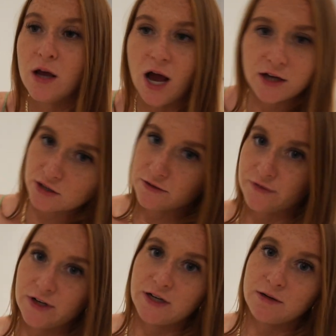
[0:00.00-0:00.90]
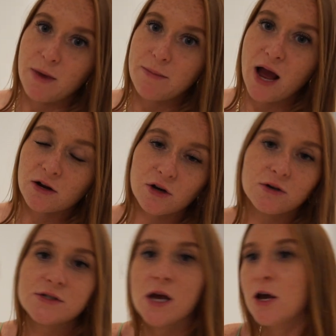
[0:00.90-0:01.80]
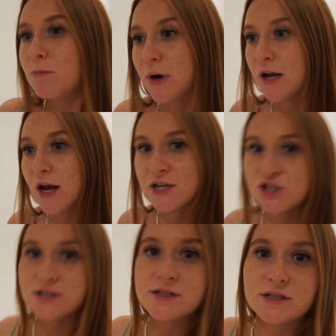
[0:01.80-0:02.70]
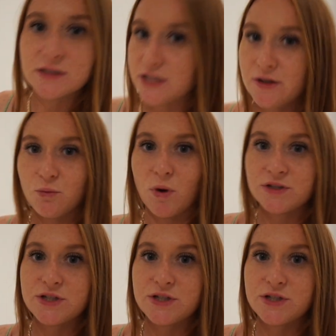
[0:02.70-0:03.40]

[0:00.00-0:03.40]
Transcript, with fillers: I could have fit it into my macros, but I just didn't want